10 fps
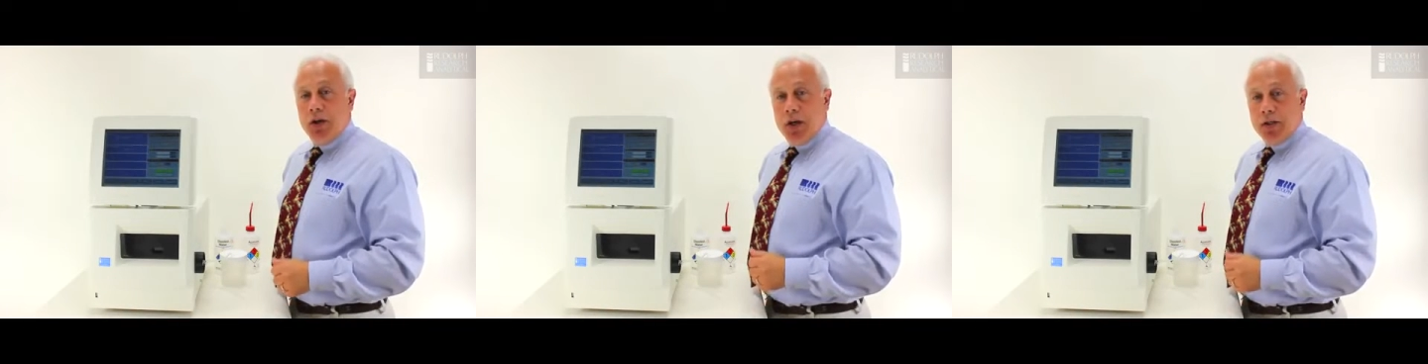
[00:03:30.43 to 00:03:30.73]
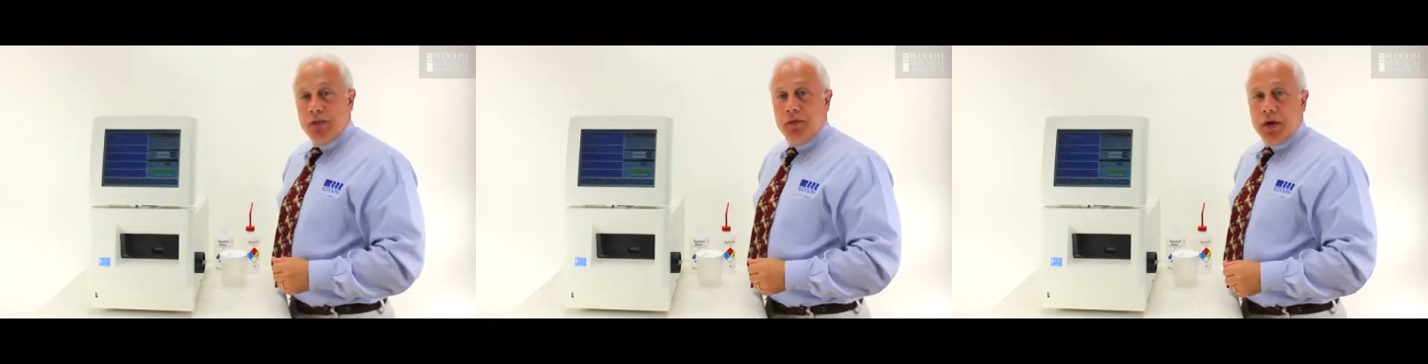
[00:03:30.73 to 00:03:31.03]

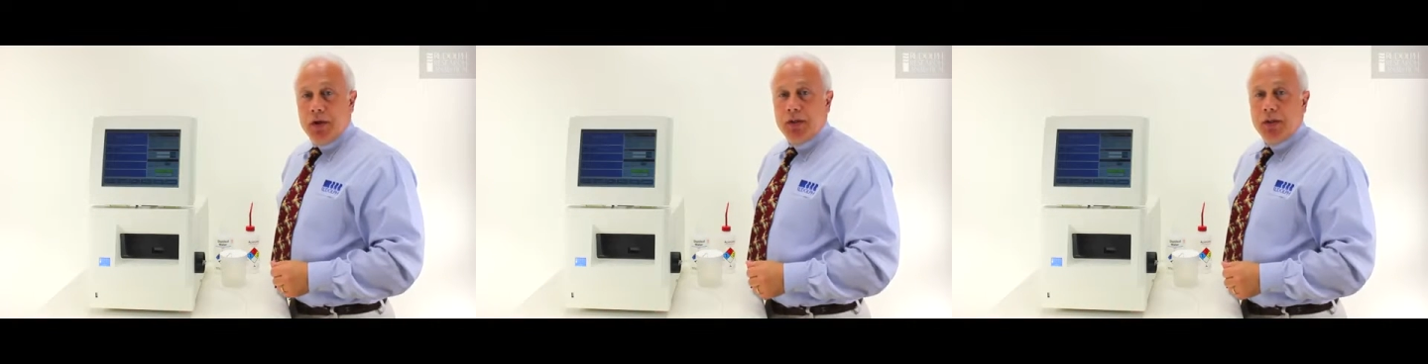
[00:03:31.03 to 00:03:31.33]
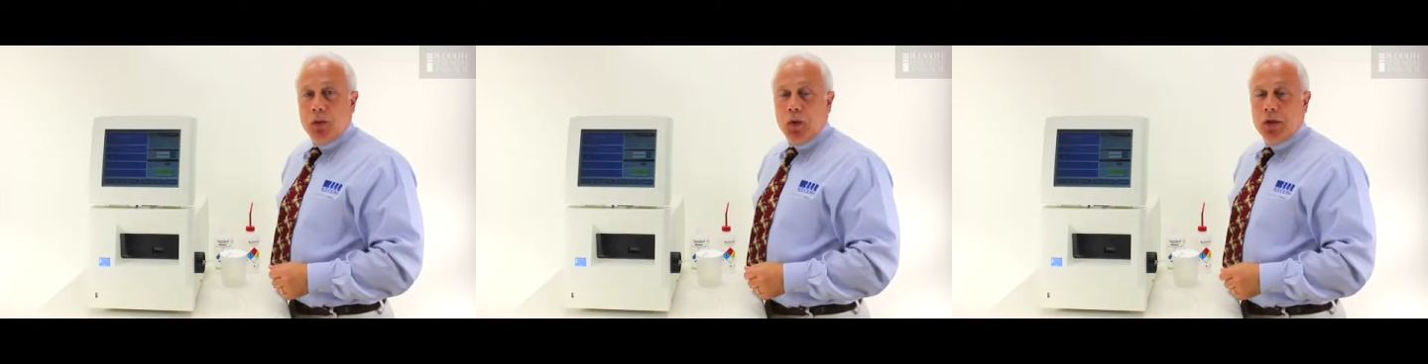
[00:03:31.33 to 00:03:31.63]
does vary
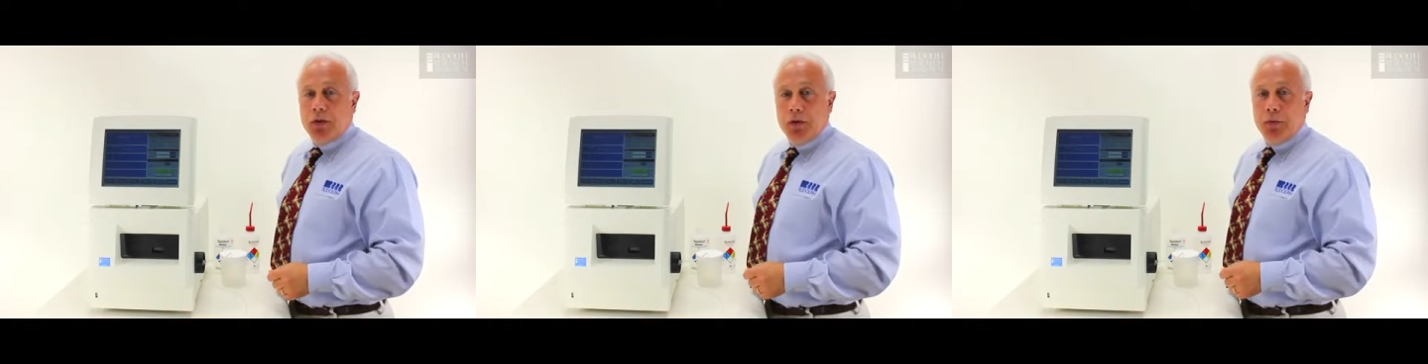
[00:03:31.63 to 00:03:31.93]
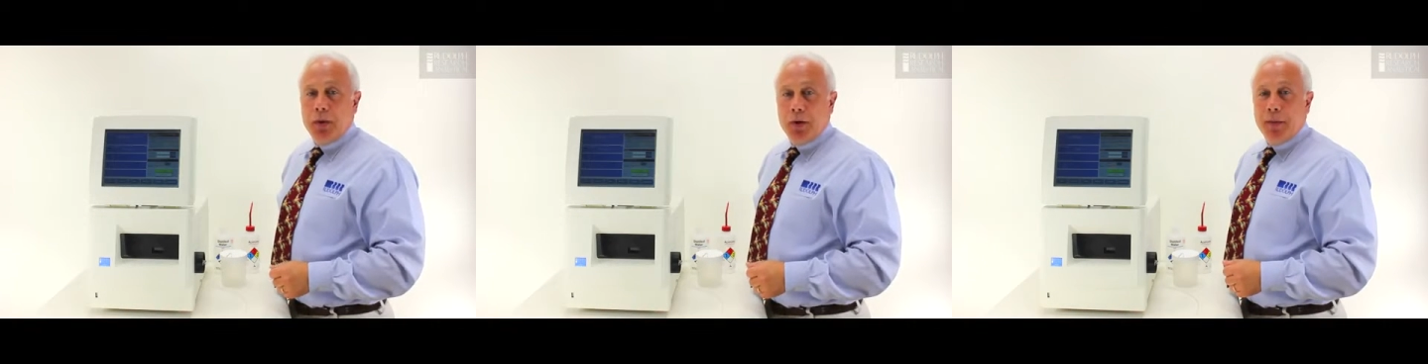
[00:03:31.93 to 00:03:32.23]
somewhat due to
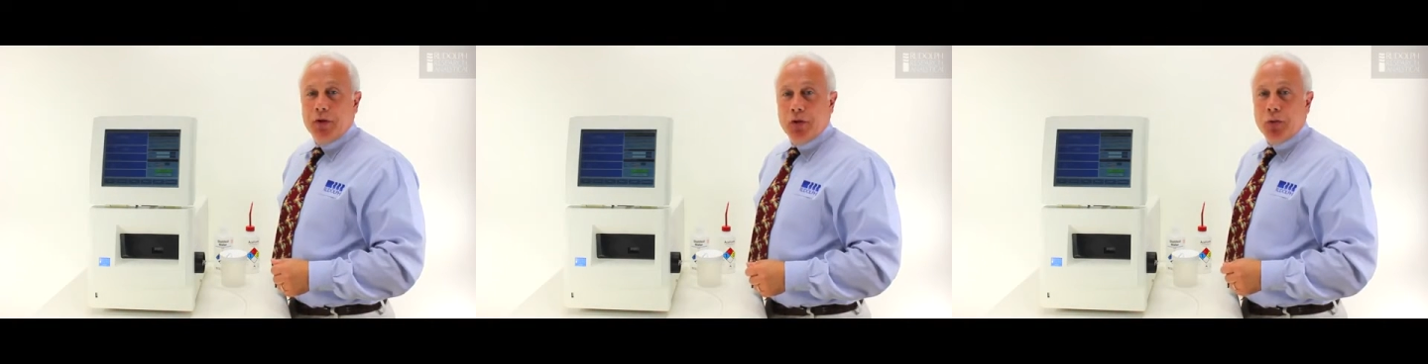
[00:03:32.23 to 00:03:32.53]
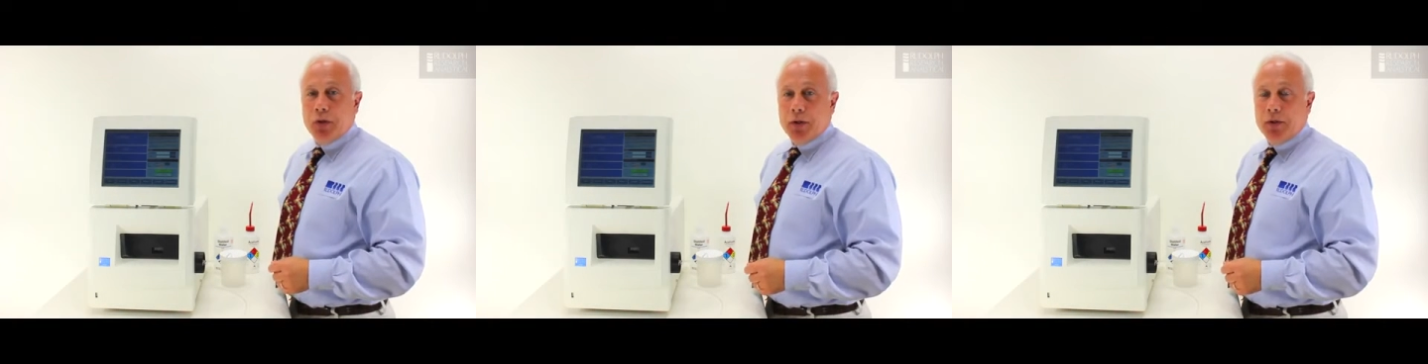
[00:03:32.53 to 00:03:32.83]
barometric
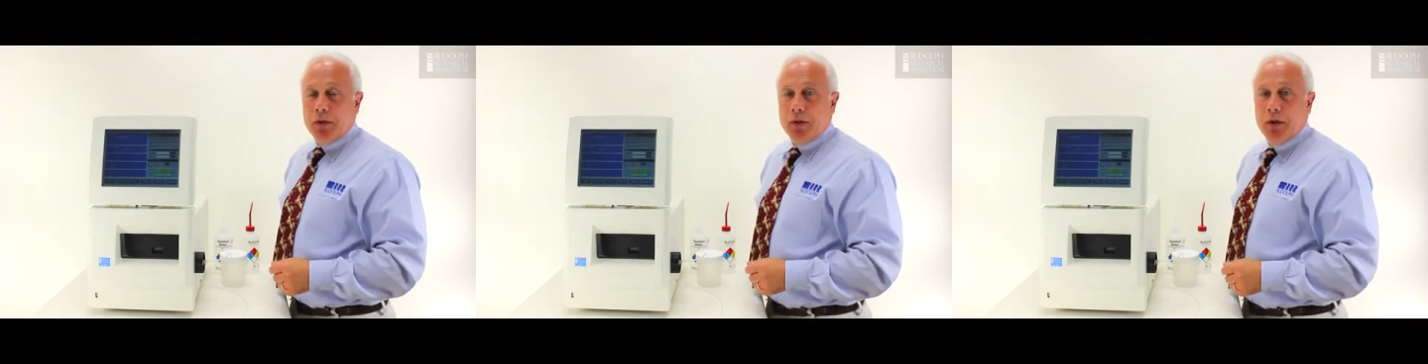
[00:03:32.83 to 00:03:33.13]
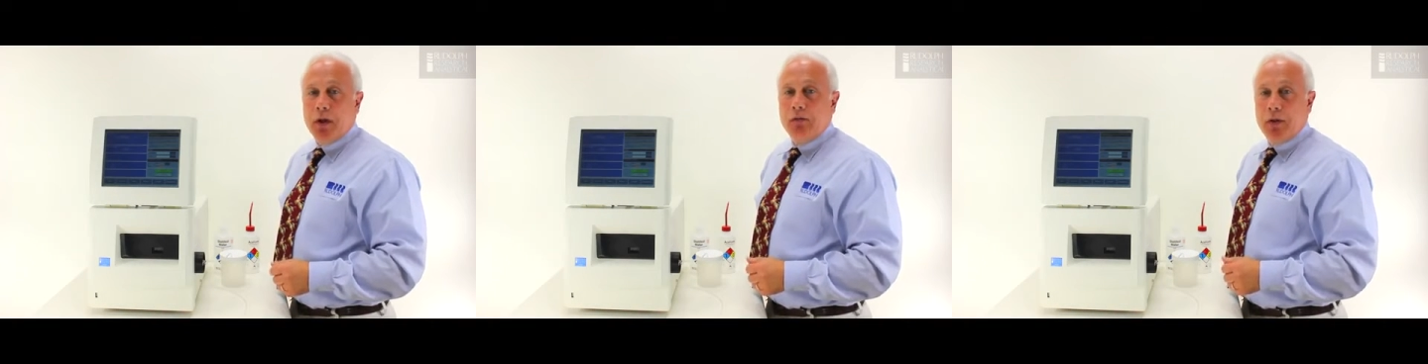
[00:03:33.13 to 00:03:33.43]
pressure
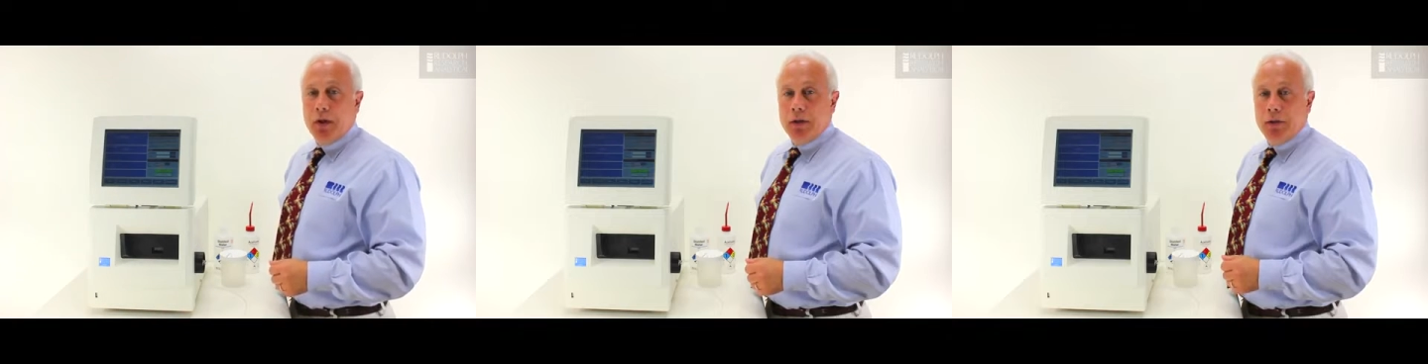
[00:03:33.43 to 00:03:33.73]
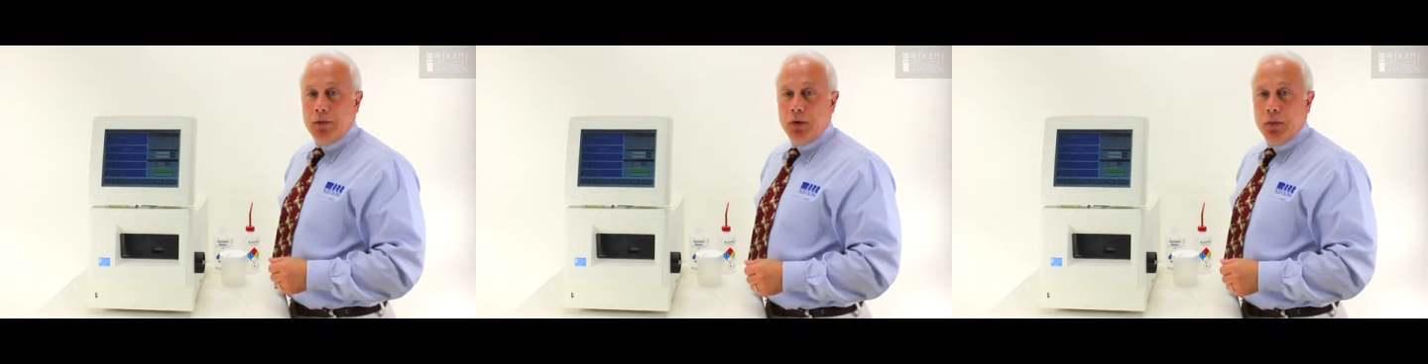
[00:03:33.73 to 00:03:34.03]
and
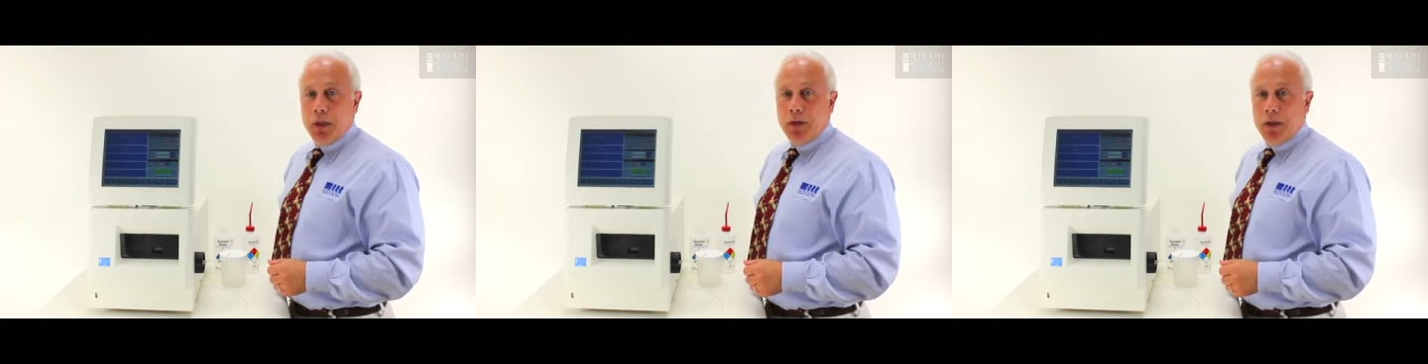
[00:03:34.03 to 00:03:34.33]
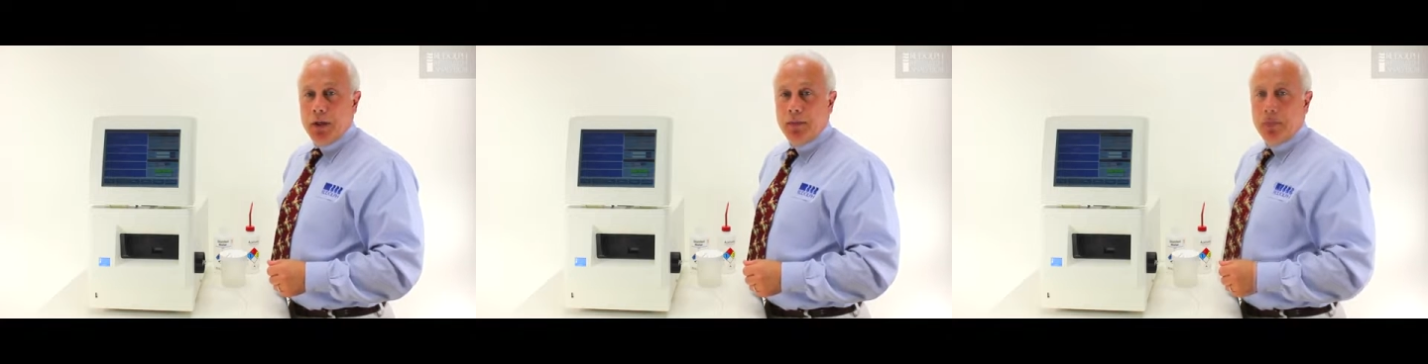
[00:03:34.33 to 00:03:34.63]
relative humidity,